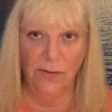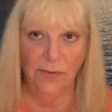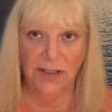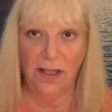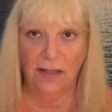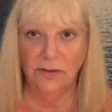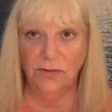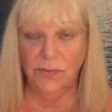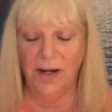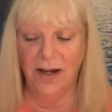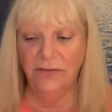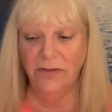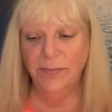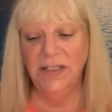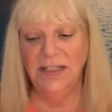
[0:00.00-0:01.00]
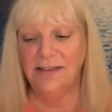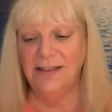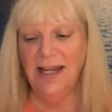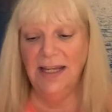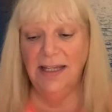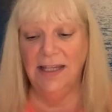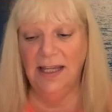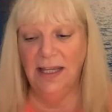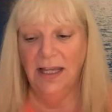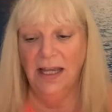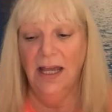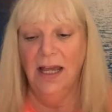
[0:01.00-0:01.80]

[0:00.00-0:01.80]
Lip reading: with others, where everybody's taking